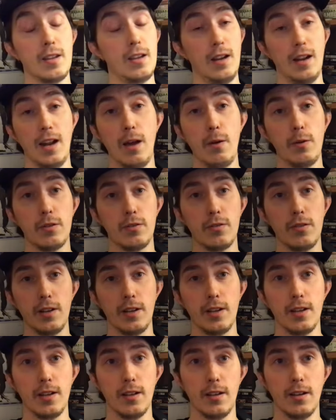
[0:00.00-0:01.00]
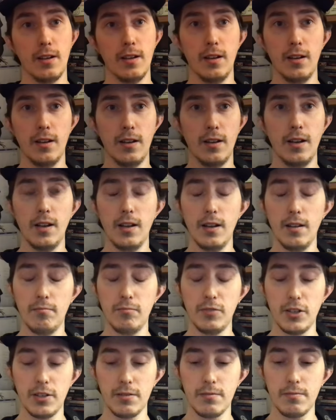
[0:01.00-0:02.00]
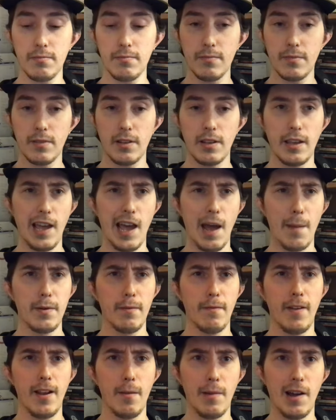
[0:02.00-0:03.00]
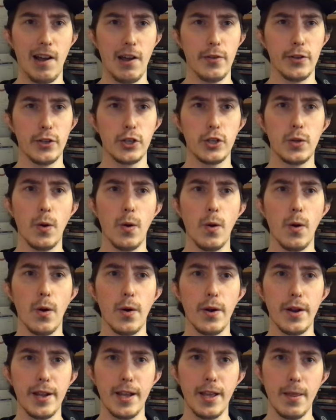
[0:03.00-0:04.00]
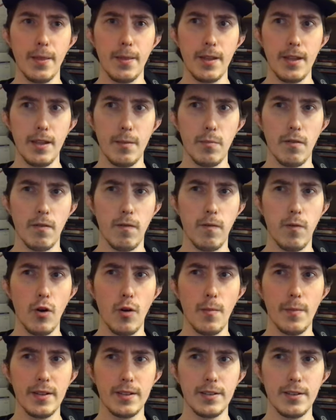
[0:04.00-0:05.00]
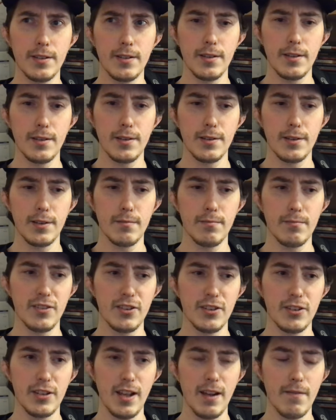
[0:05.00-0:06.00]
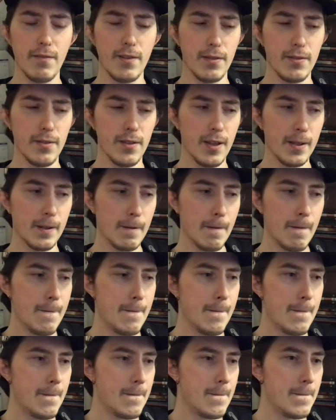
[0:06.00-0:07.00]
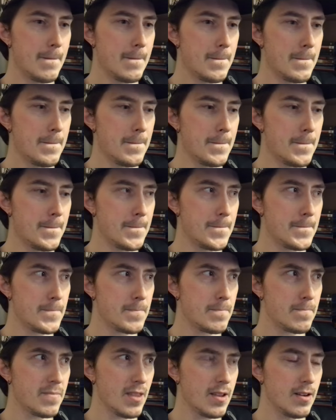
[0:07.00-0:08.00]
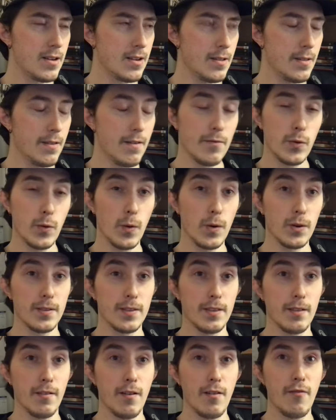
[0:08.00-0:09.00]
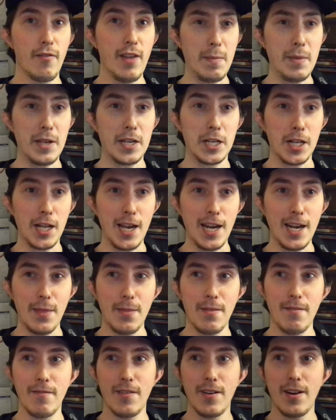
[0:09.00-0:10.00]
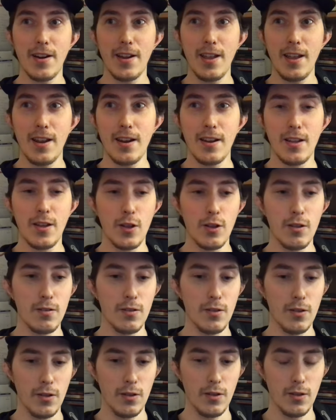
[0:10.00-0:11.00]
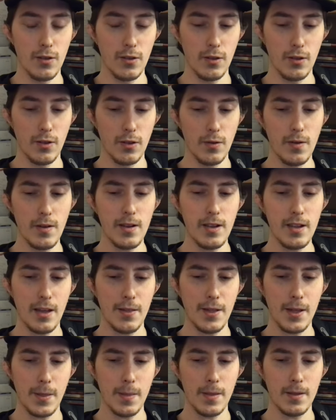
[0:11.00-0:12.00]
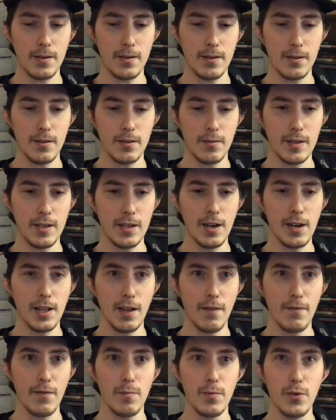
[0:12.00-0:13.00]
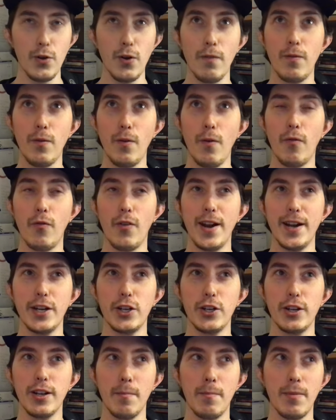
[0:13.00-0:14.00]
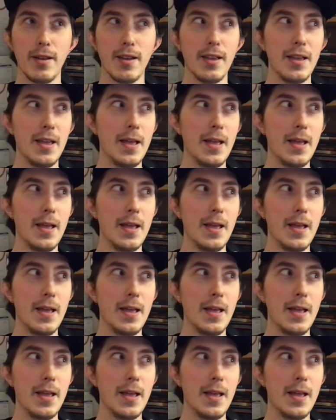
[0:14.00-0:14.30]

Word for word: And I was really uh, uh just captivated by the story and the performances and just everything. Uh, of course, the famous line at the very end, I think this is the beginning of a beautiful friendship.